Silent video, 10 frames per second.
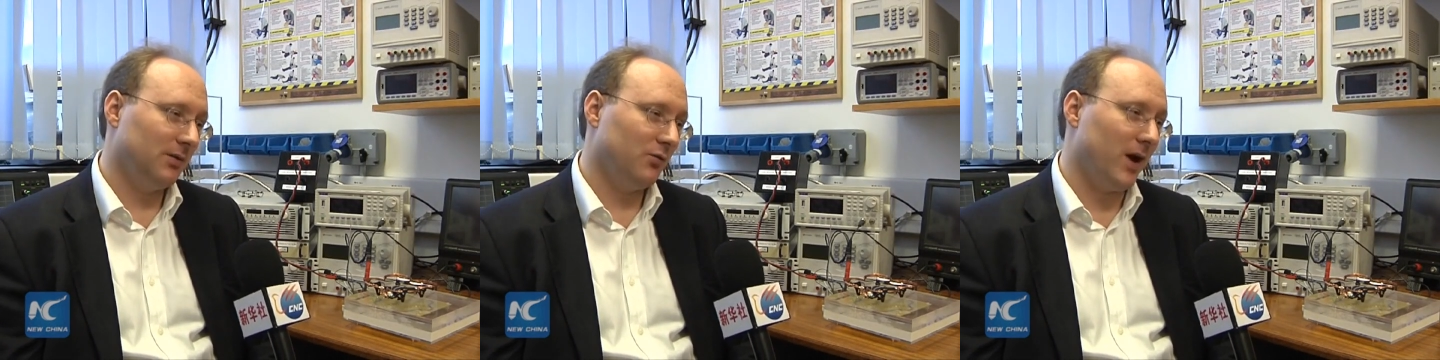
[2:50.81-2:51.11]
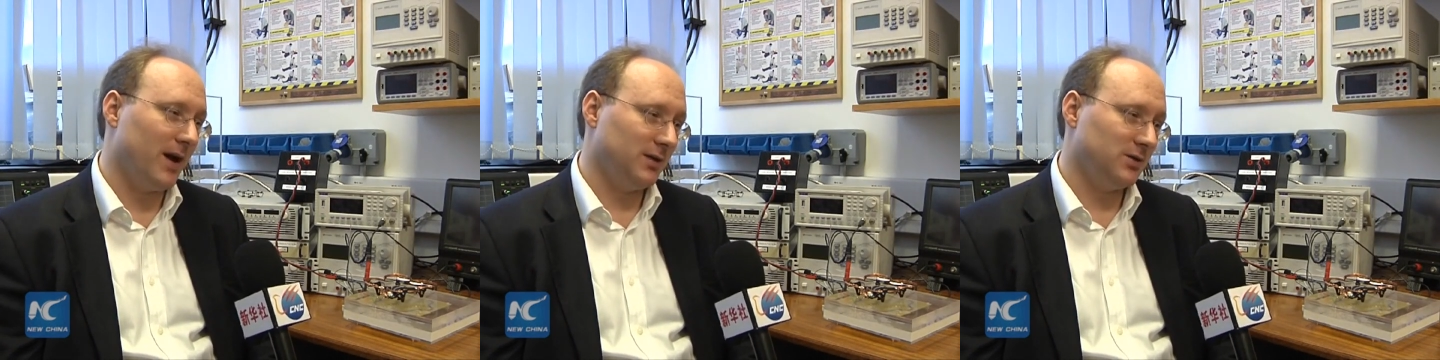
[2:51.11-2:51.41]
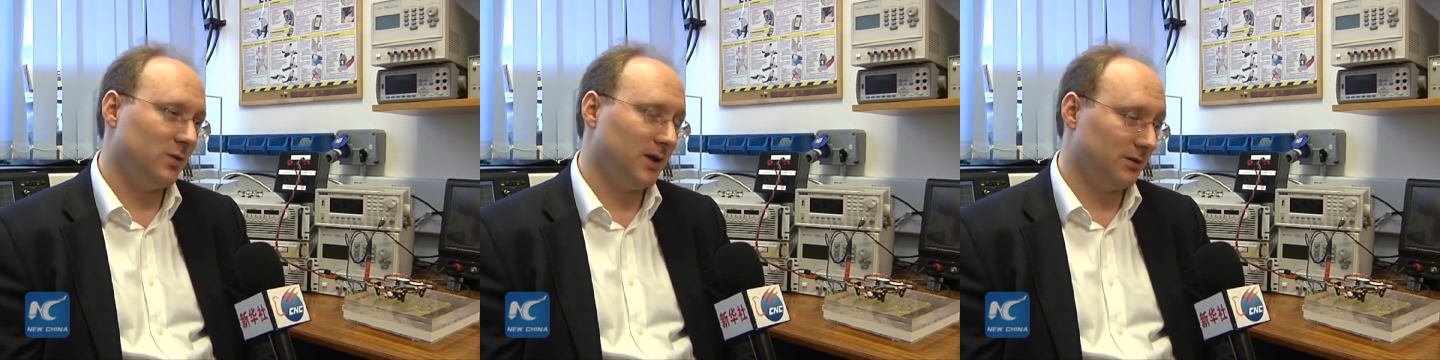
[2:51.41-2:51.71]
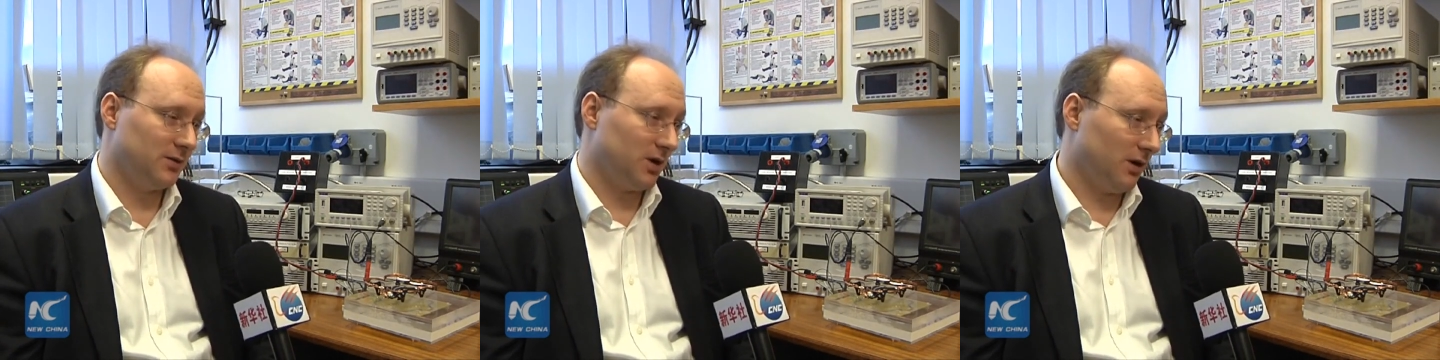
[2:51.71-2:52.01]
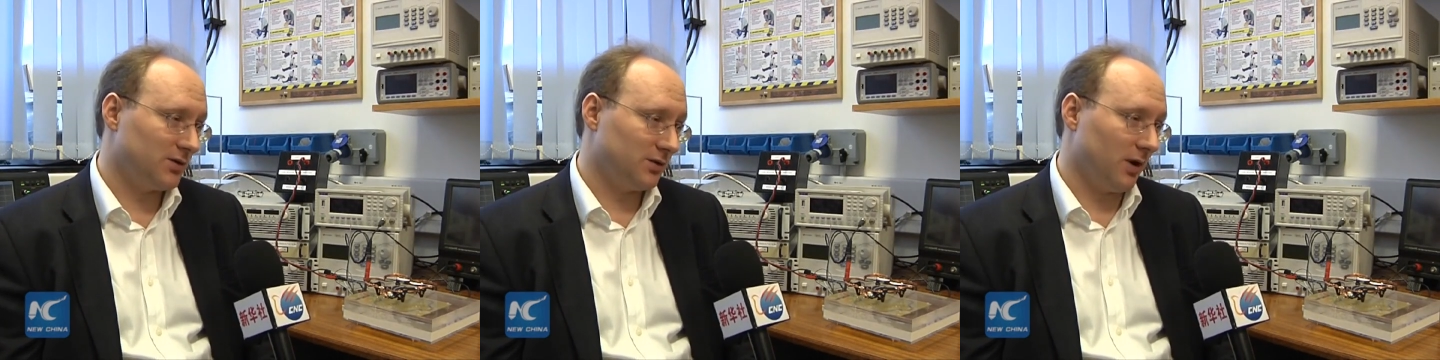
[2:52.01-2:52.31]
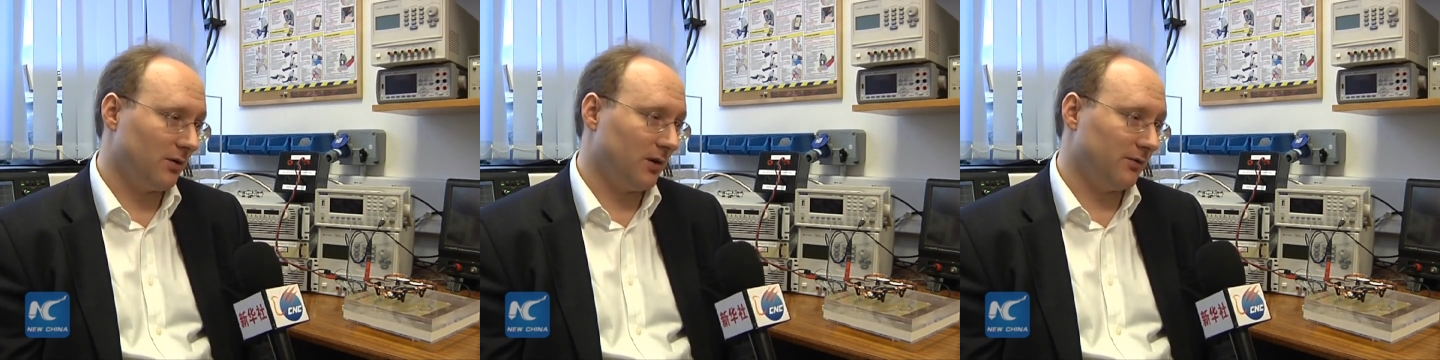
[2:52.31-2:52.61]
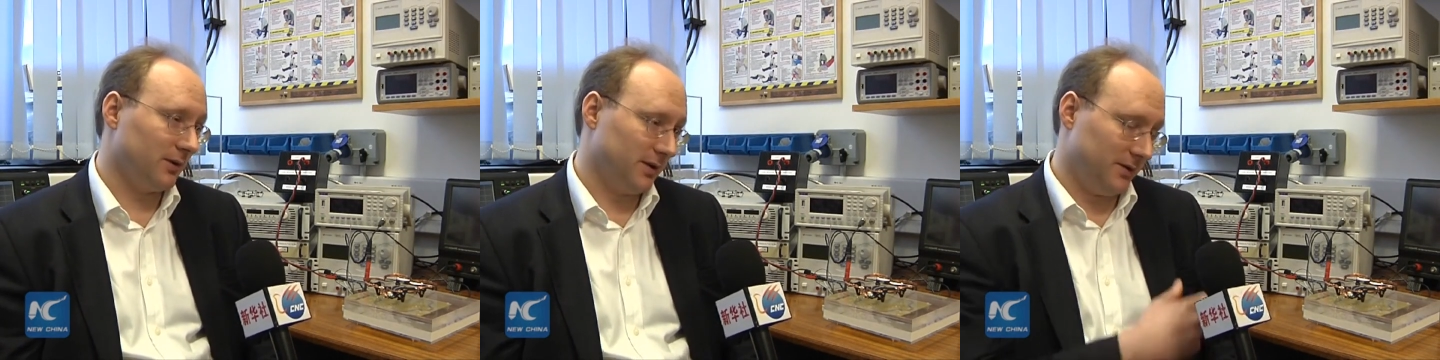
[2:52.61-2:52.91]
range where you could charge the drone
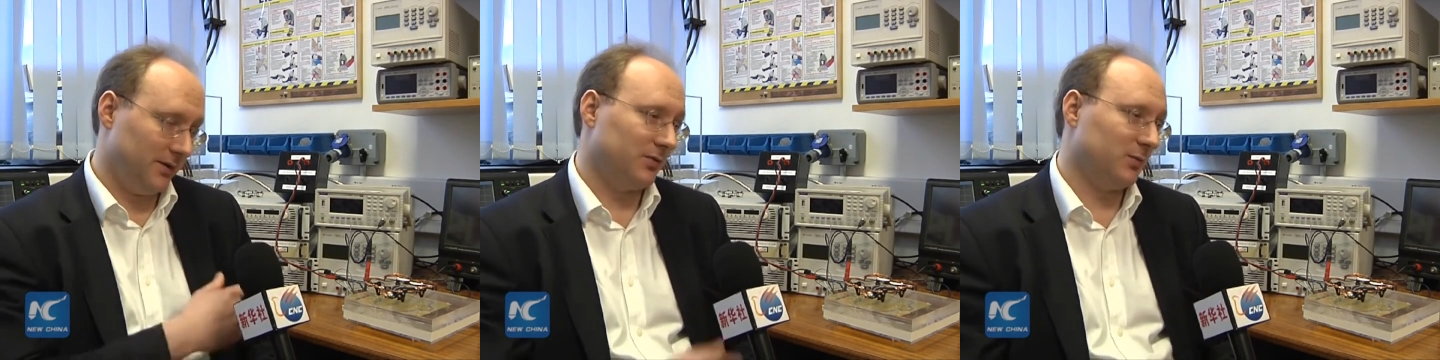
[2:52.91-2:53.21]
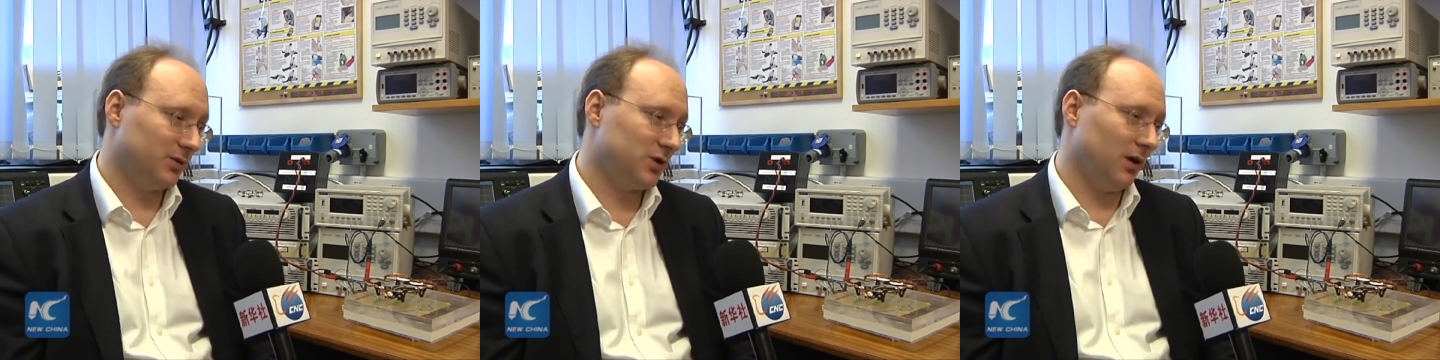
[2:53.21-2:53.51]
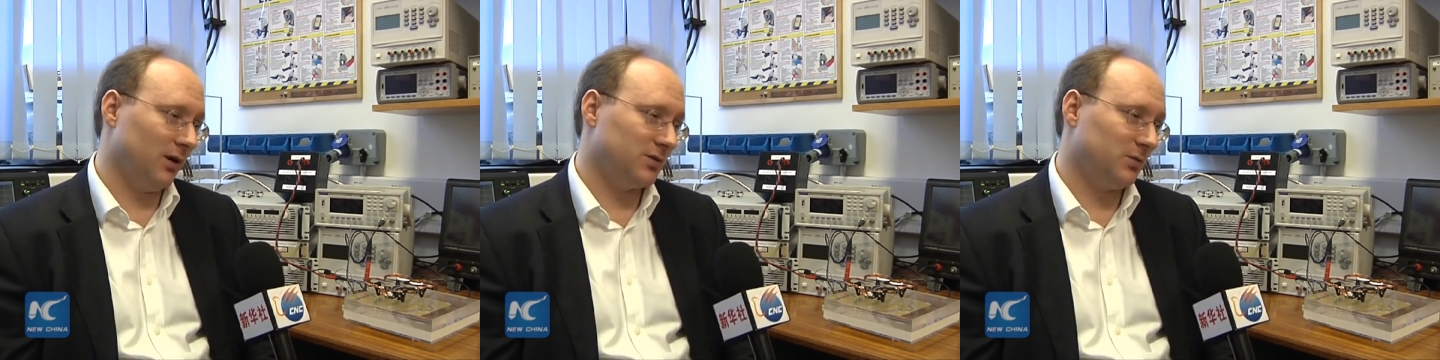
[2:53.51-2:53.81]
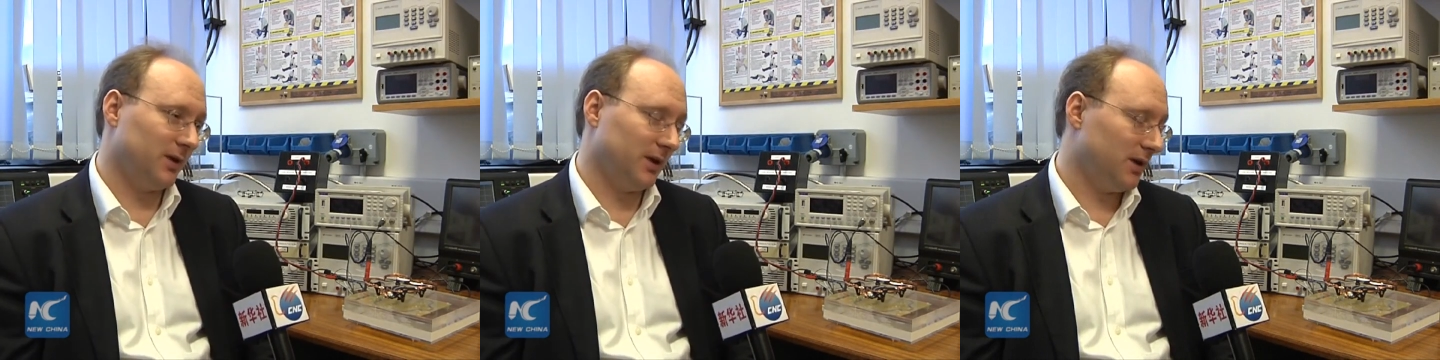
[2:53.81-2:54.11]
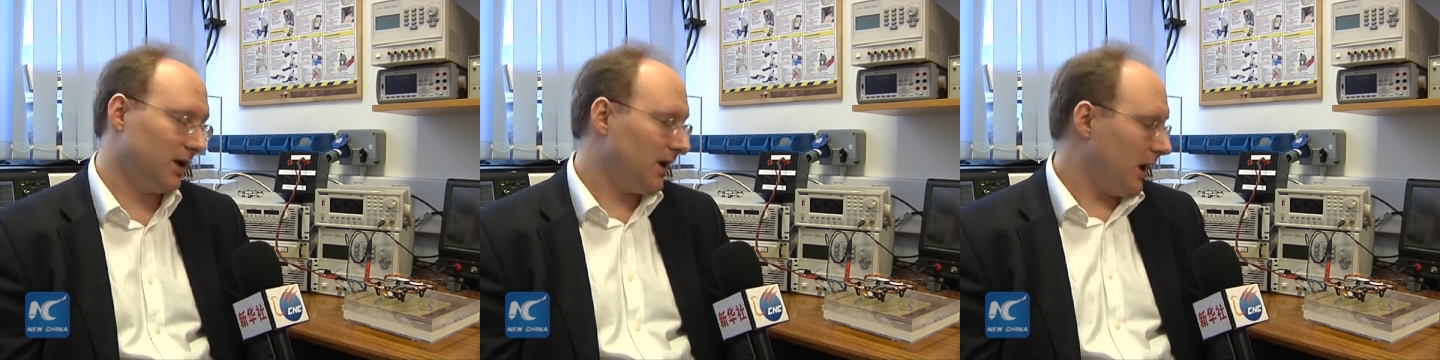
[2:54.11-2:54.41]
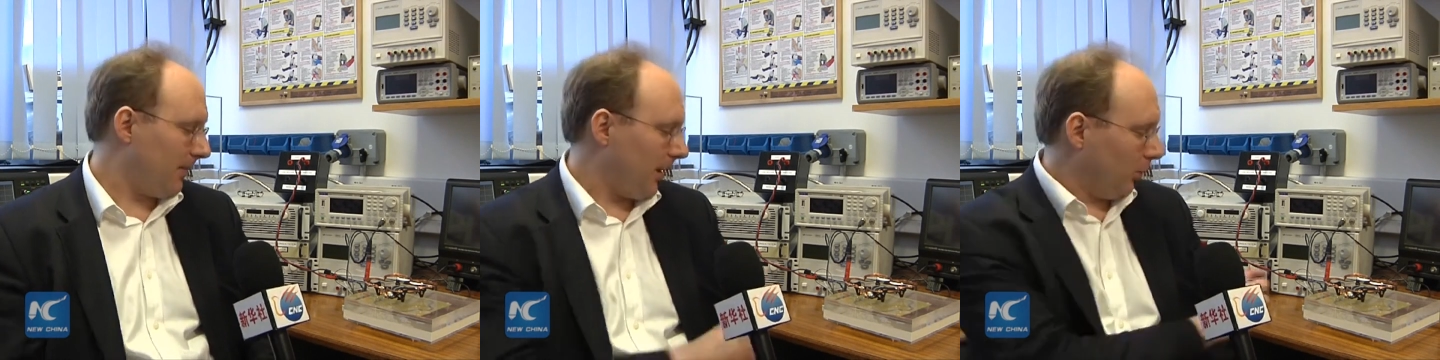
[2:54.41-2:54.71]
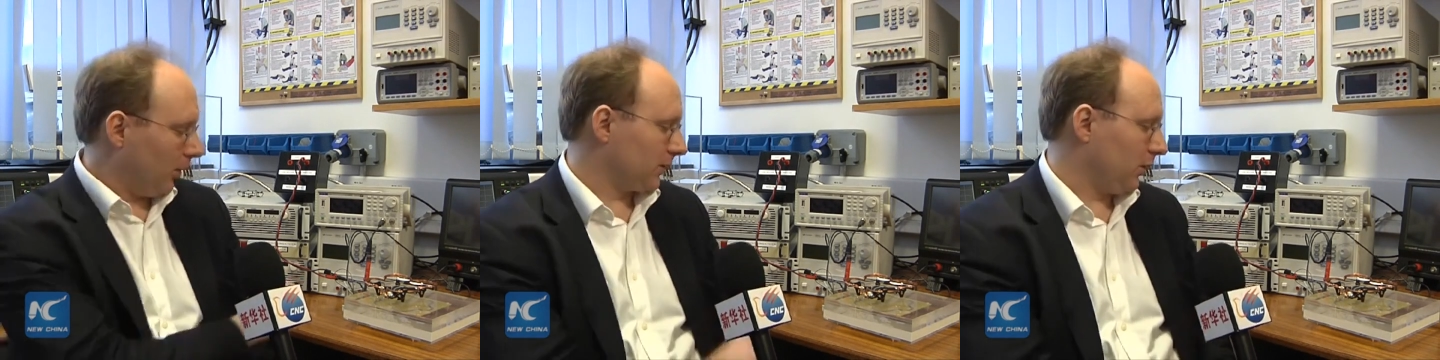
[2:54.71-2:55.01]
over, and this will charge within about
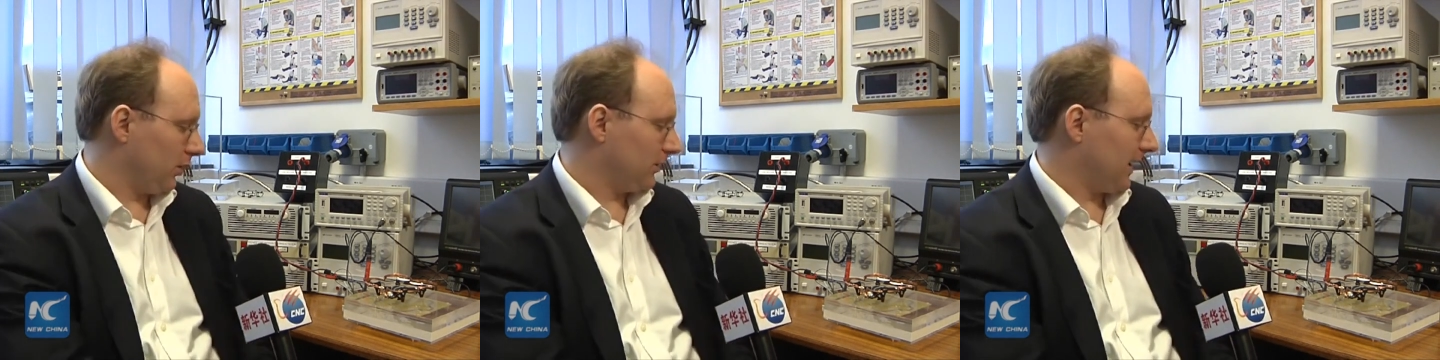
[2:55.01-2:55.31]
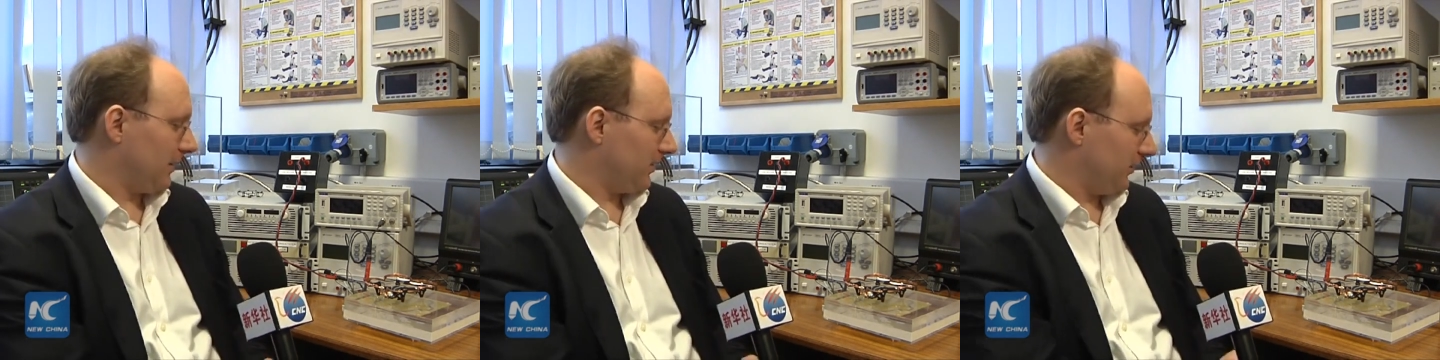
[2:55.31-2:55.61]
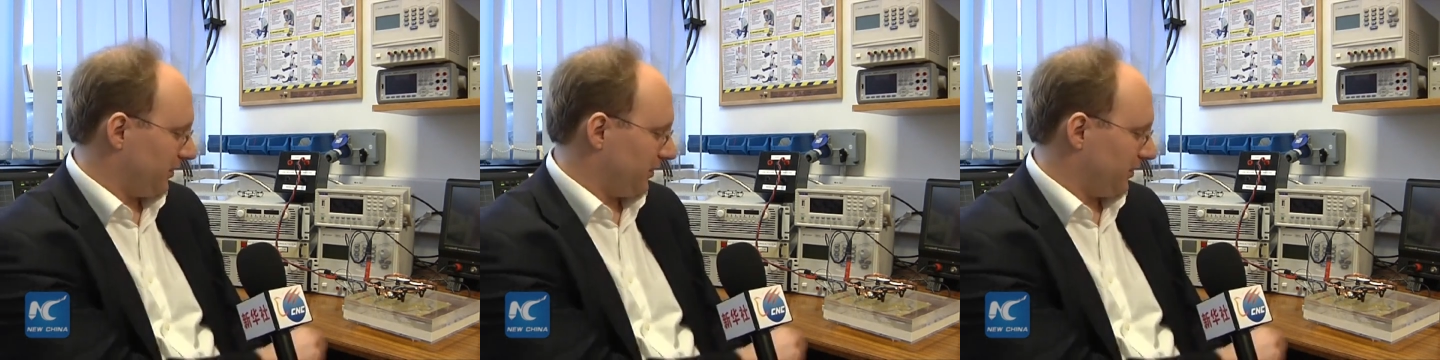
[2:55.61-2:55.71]
one coil diameter.